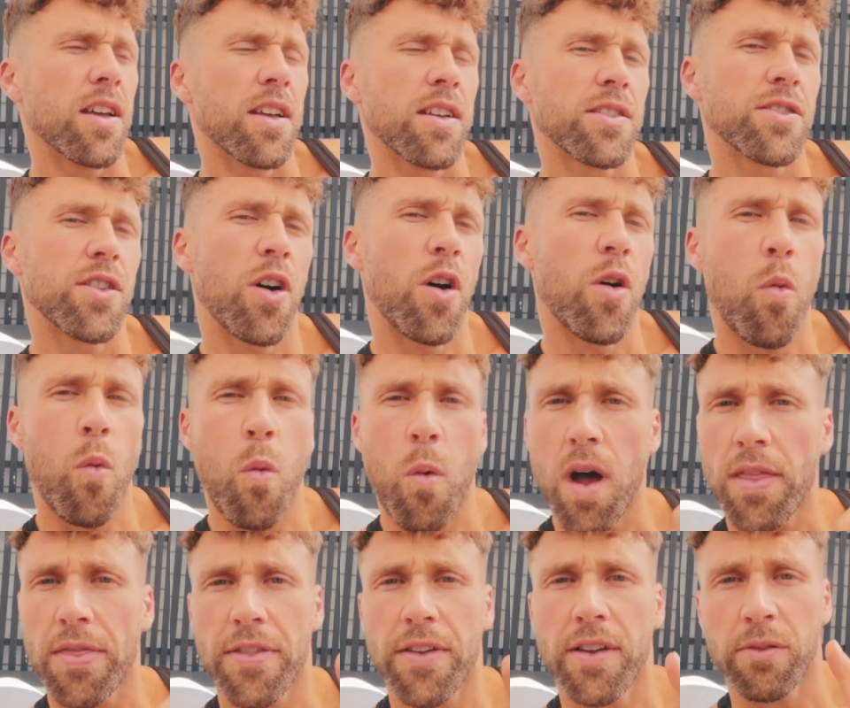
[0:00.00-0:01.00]
So
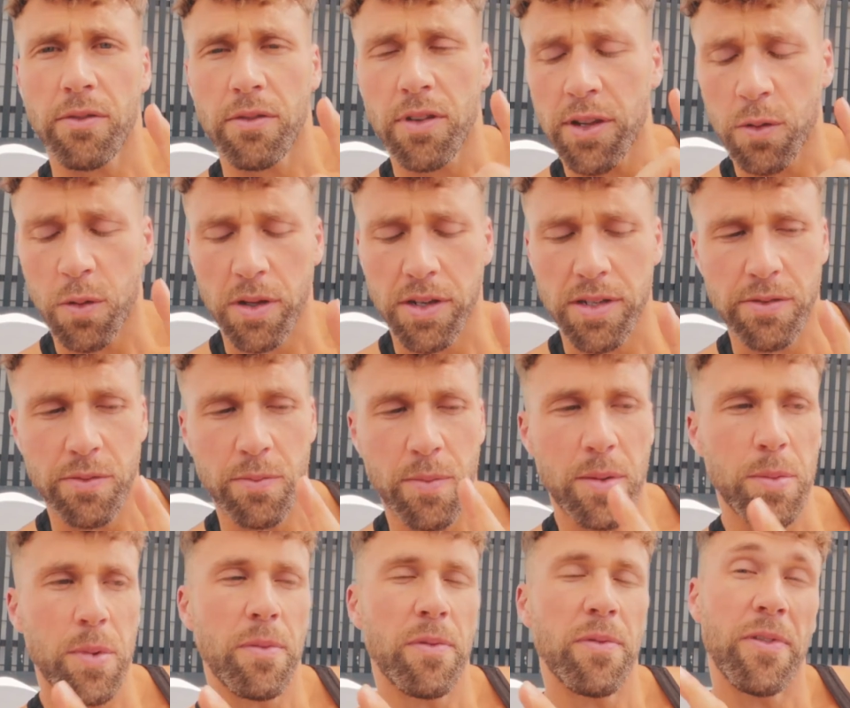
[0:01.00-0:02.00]
one thing really quickly to
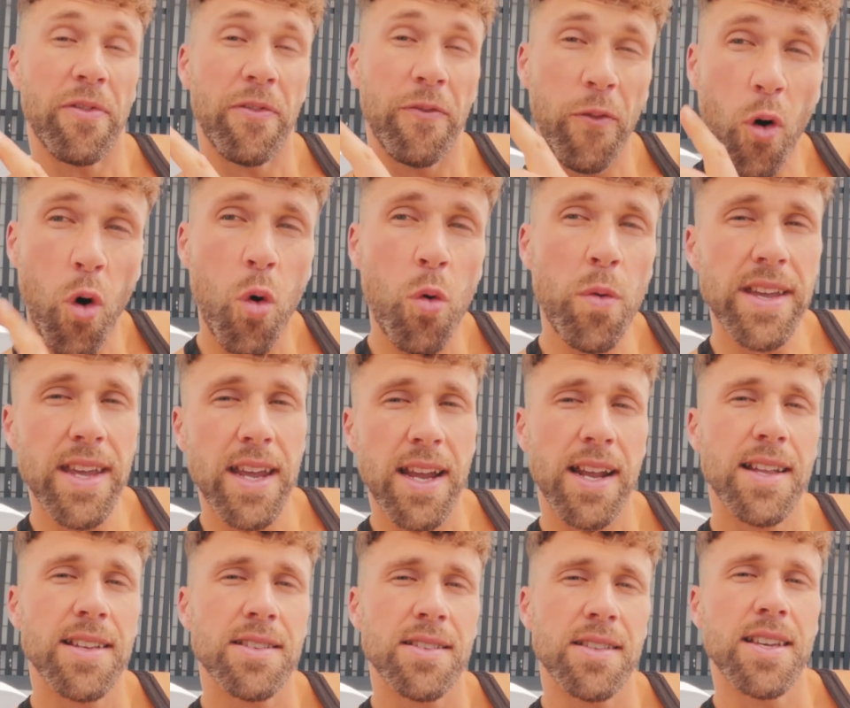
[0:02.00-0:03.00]
remember before we get
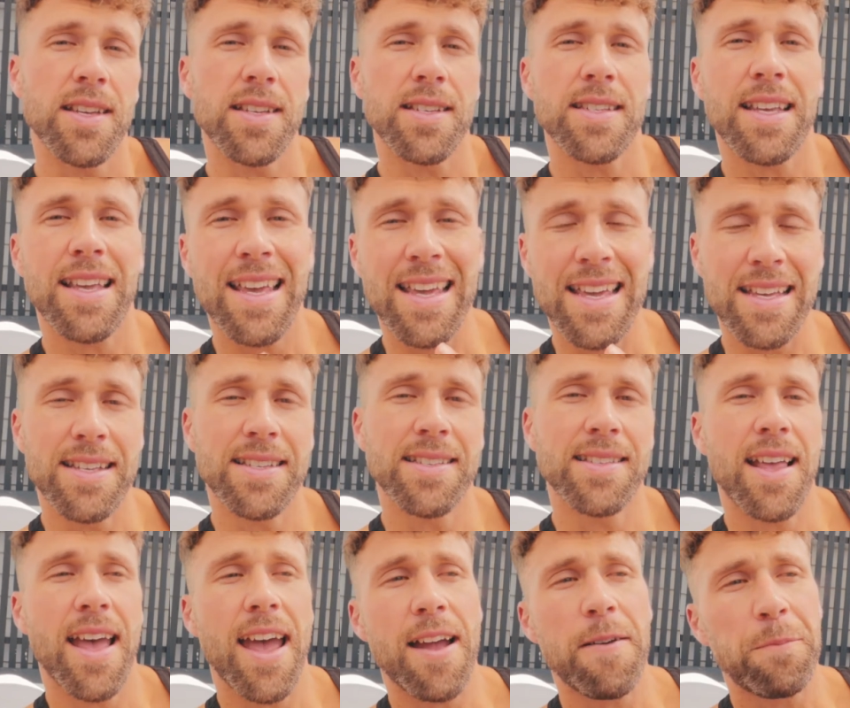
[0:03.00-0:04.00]
into this is
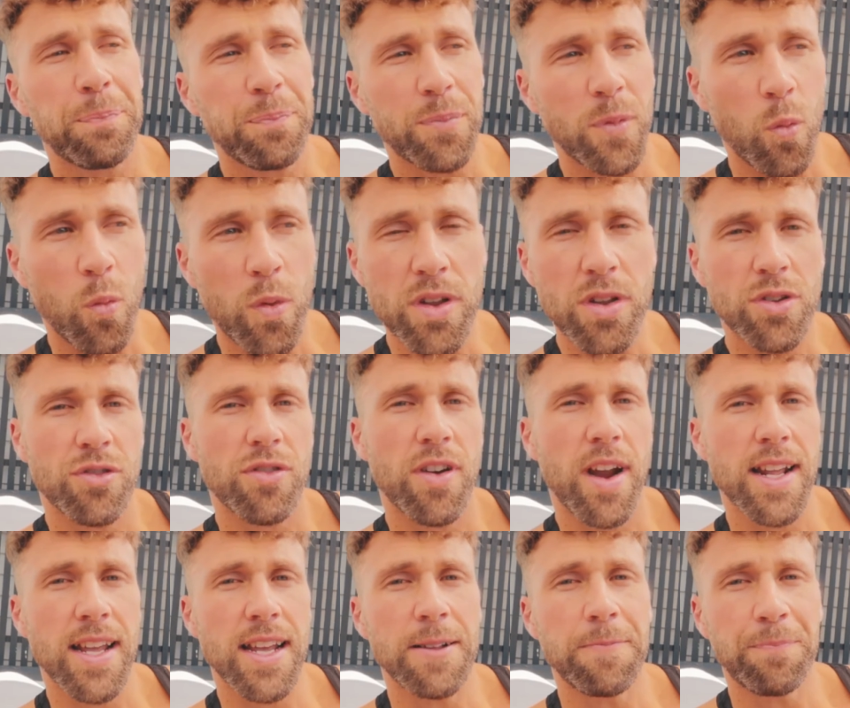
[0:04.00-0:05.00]
that when you're
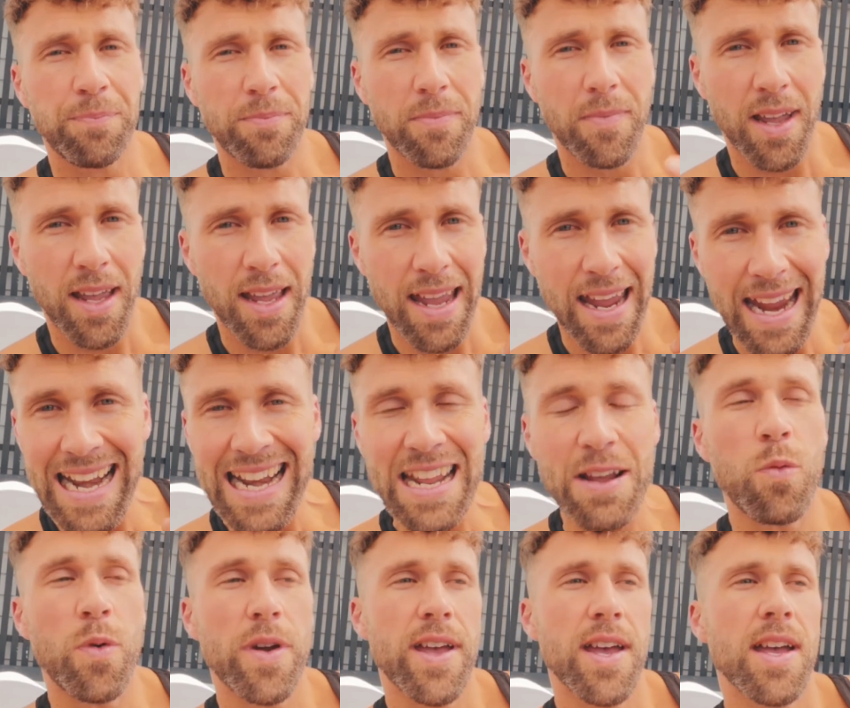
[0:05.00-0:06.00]
training
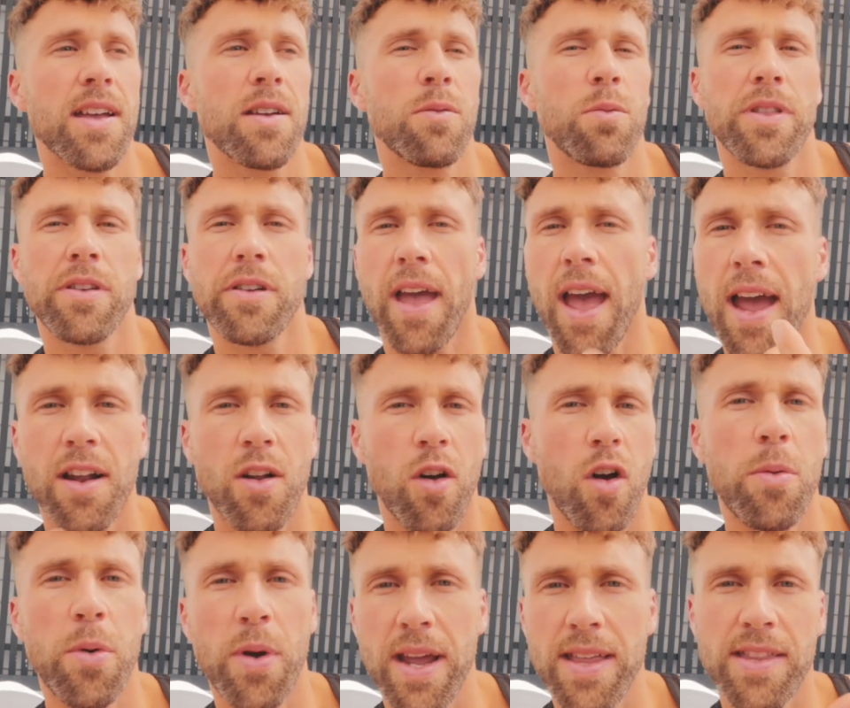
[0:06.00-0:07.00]
anywhere, whether you're at
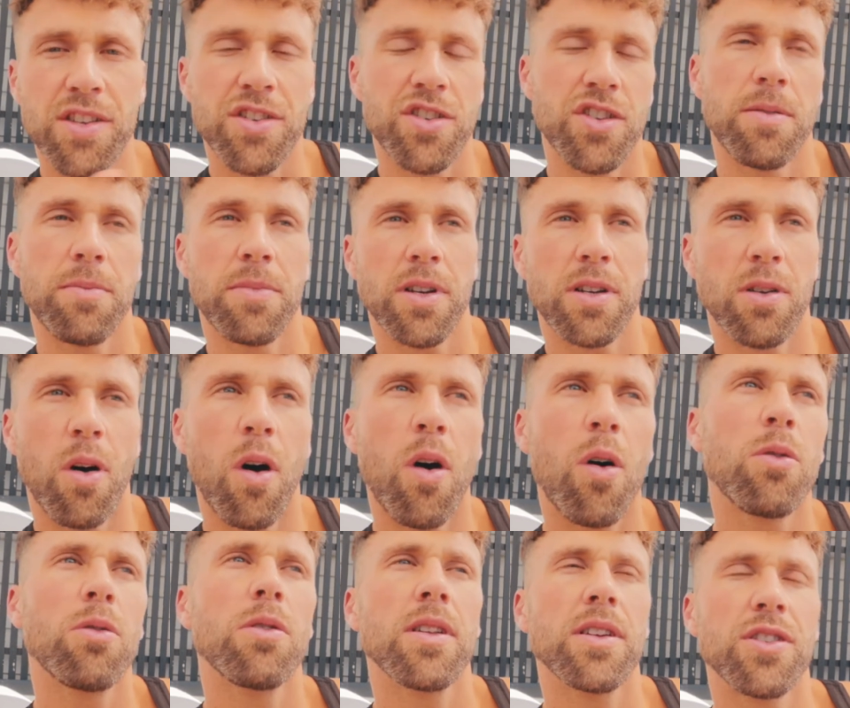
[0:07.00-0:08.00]
home or at the gym, the
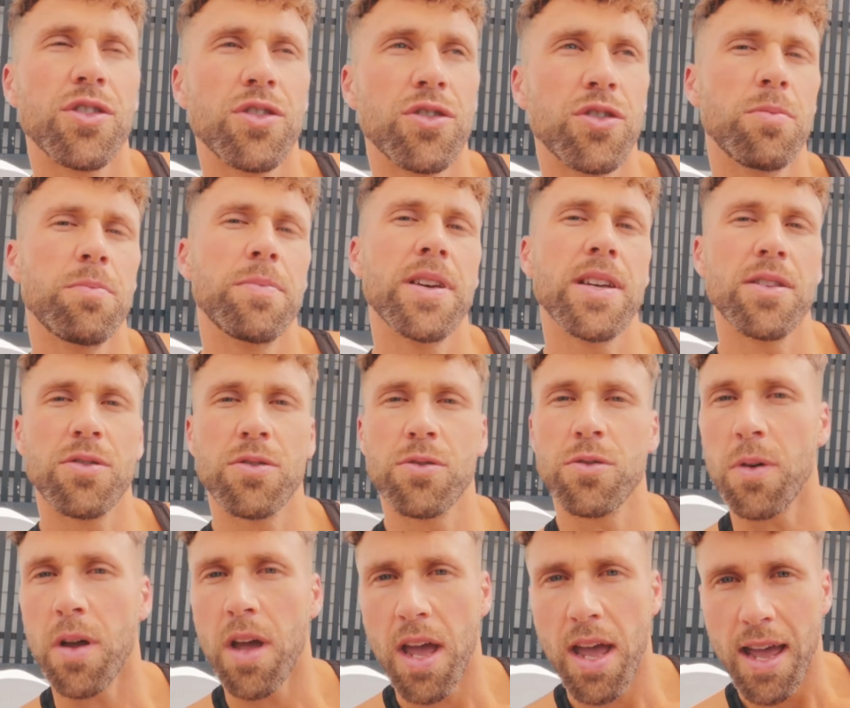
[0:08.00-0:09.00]
goal should be
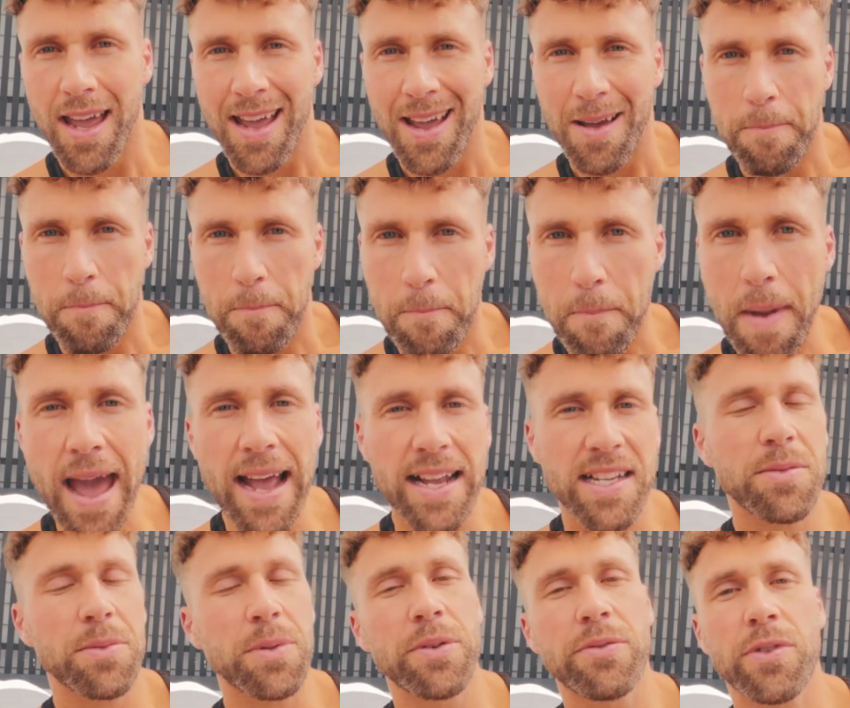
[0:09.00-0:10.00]
to
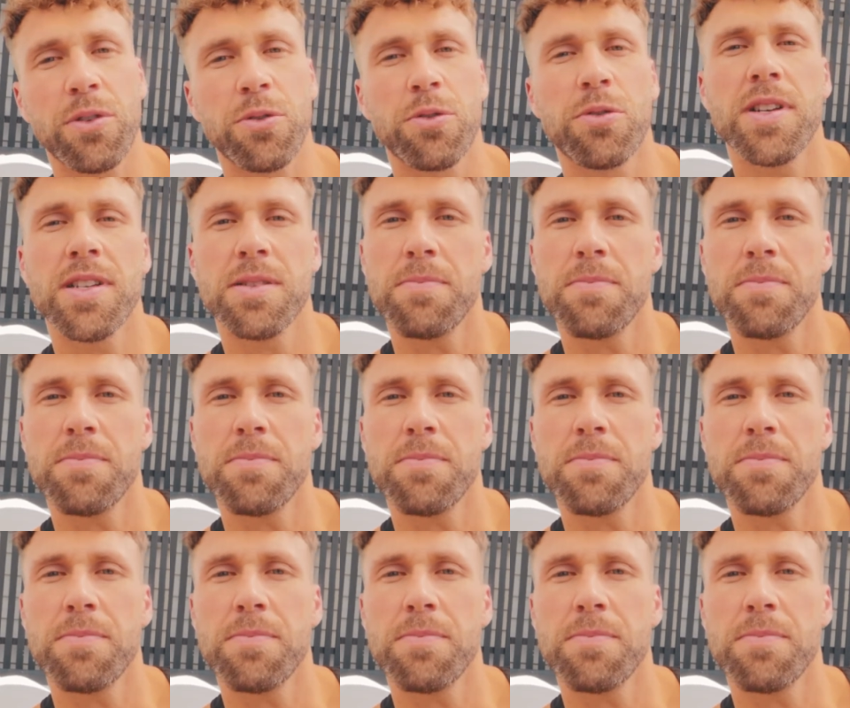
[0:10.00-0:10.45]
maximally recruit as